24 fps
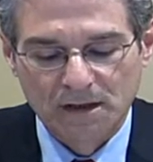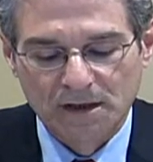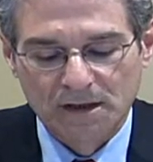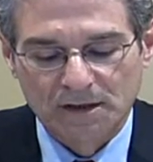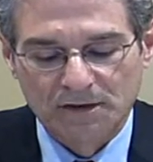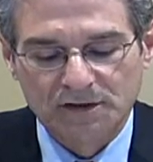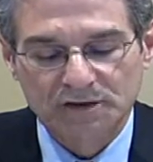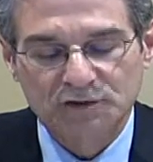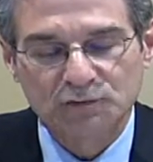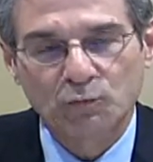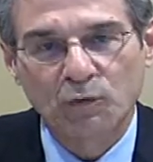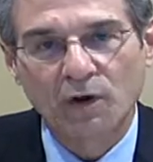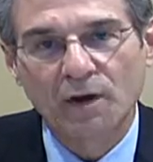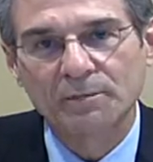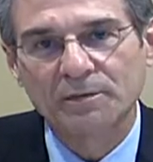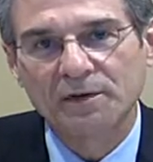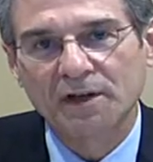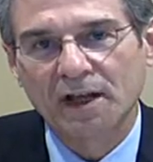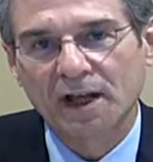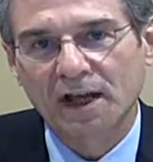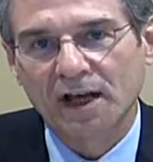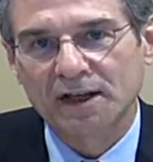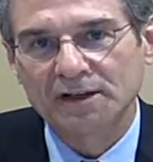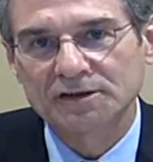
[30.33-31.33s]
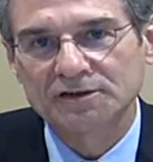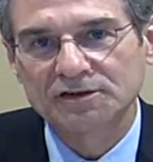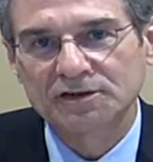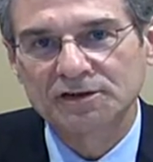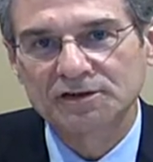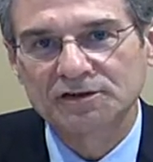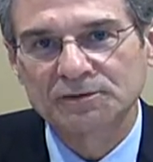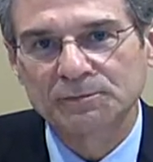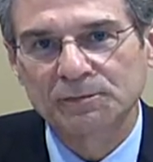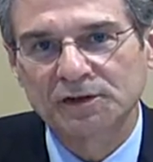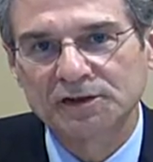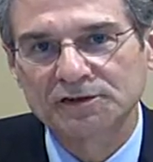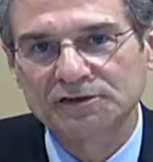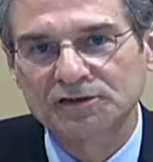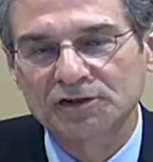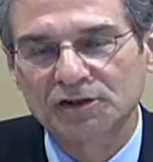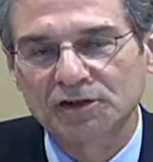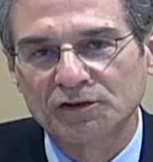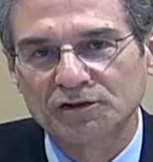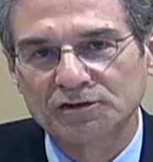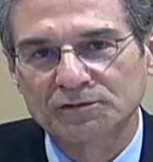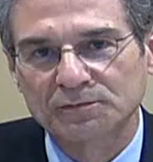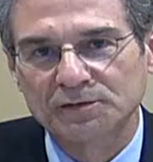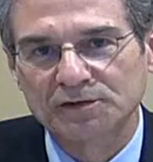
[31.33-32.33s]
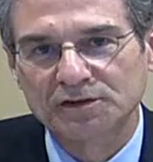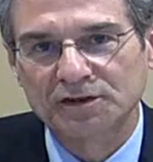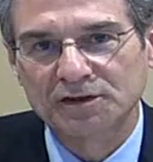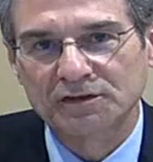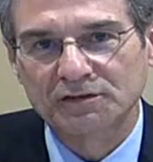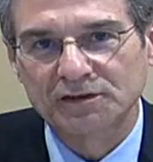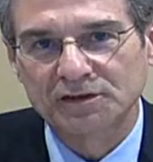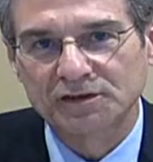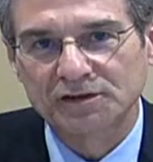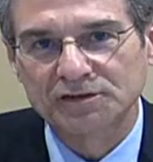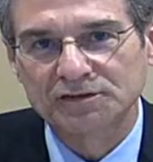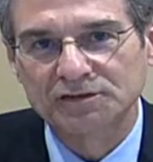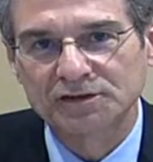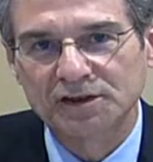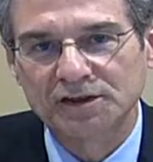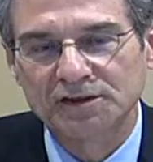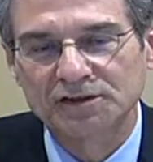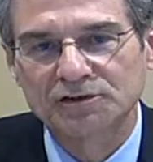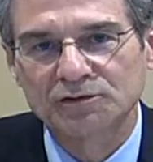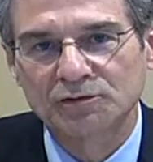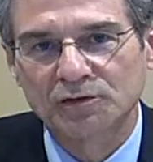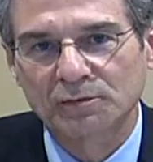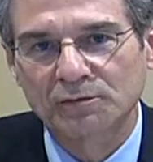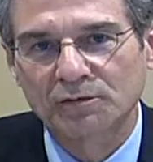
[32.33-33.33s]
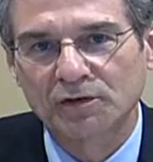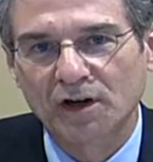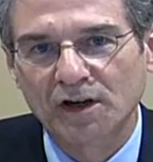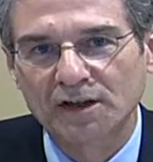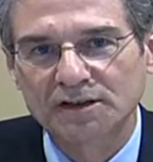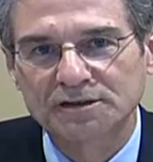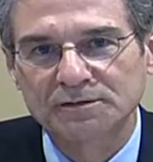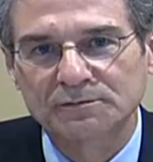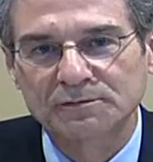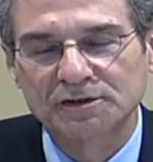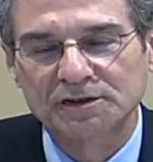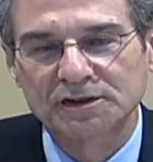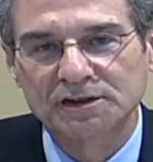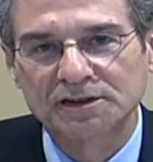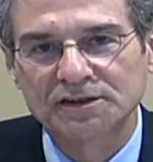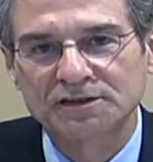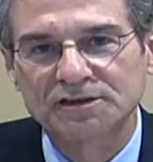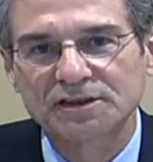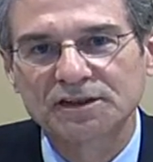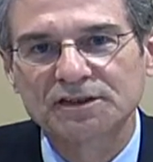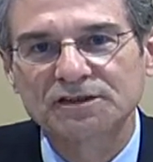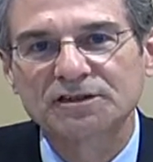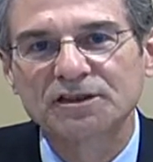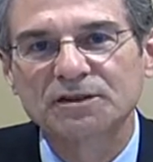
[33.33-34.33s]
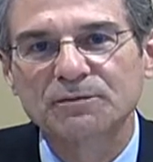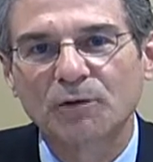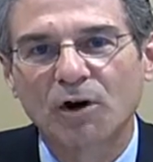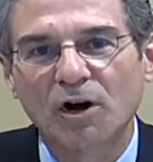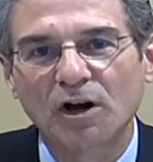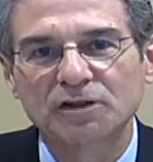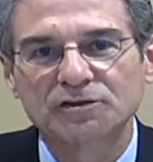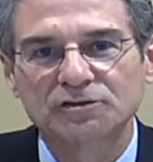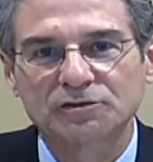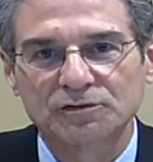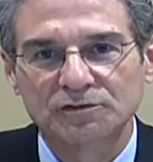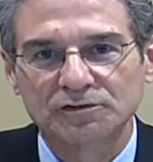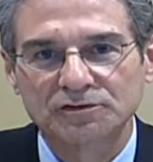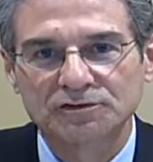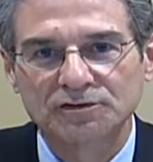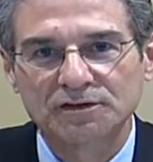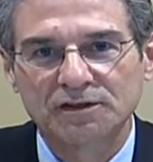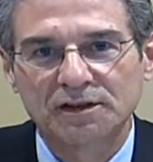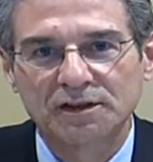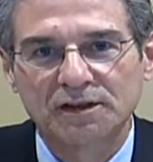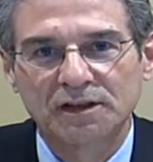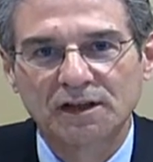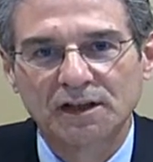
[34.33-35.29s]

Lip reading: This webcast splits those materials into approximately 60 modules,